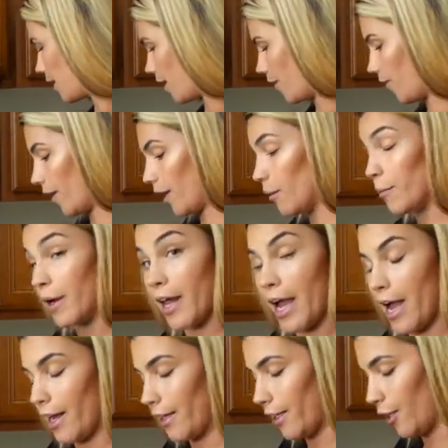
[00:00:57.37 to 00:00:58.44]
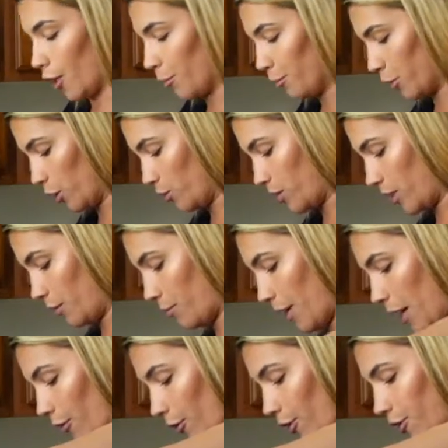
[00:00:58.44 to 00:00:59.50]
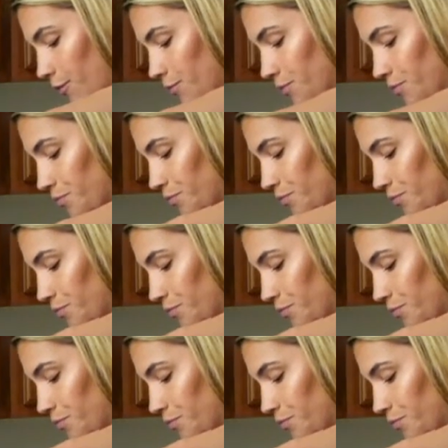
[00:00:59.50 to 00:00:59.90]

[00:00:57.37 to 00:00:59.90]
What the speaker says: And then I'm going to add in our protein powder.